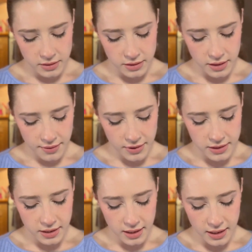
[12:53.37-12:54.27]
Let's see, when I
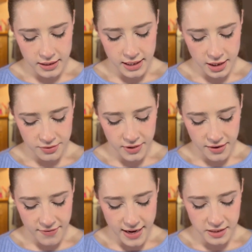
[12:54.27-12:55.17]
realized that I get attached
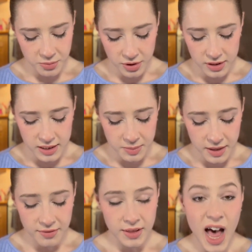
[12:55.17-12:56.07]
very fast, more than the
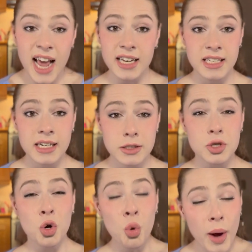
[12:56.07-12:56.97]
speed of light, and
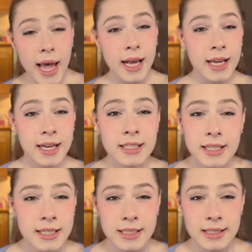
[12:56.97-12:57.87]
it's quick.
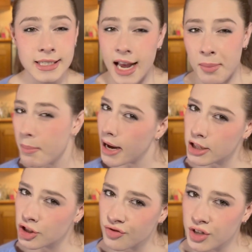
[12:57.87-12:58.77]
It doesn't take
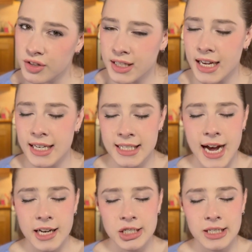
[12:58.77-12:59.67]
much for you to get
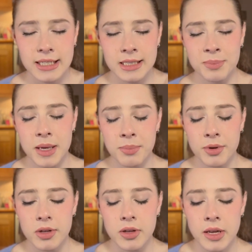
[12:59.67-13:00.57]
attached to these
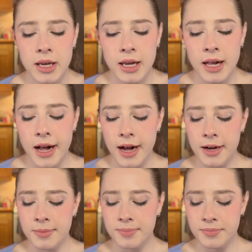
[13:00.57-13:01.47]
people.
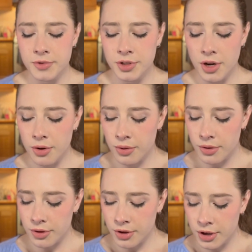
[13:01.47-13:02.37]

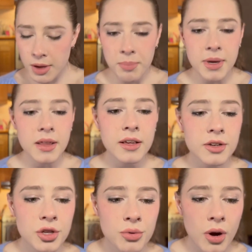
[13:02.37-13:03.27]
So could it be
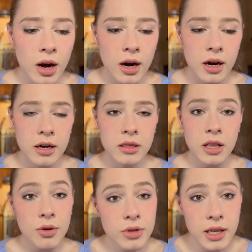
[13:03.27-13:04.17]
that you are
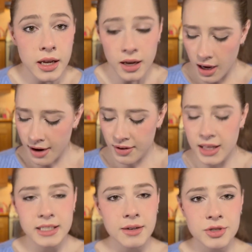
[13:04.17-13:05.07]
lonely? I
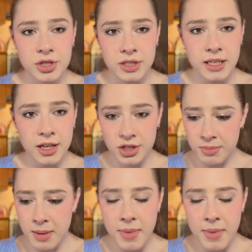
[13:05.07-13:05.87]
realized I was just touching